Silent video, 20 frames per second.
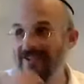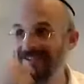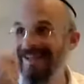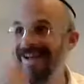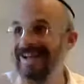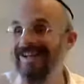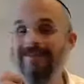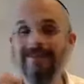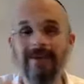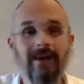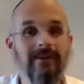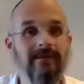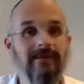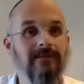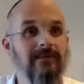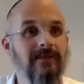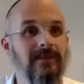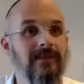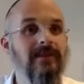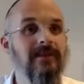Get it done.
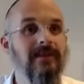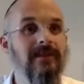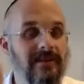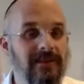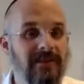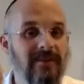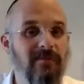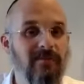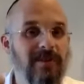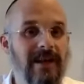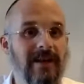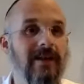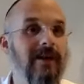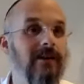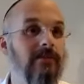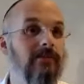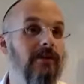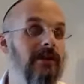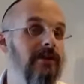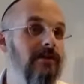Give me that hug
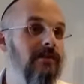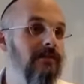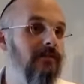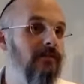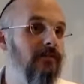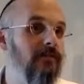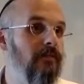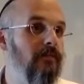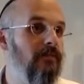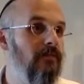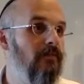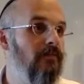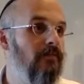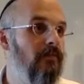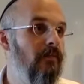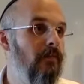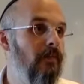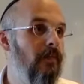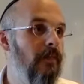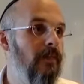already.
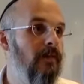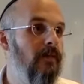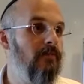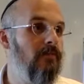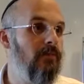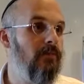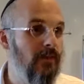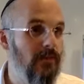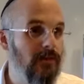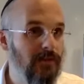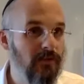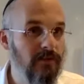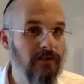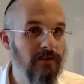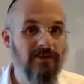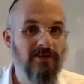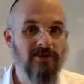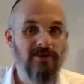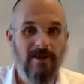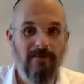Put on the
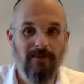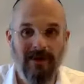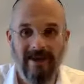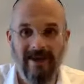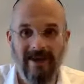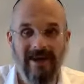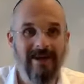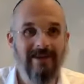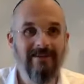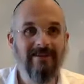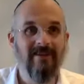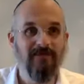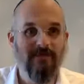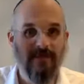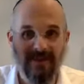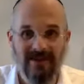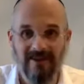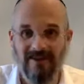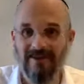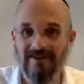tefillin, shake my hand, give me
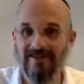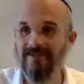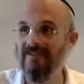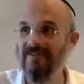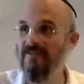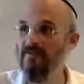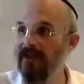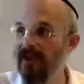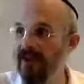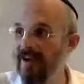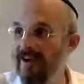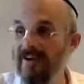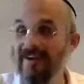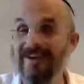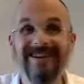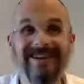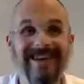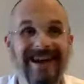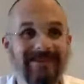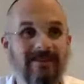a kiss, give me a hug,
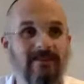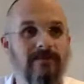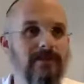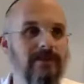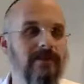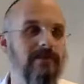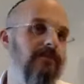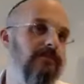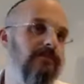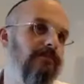connect to me.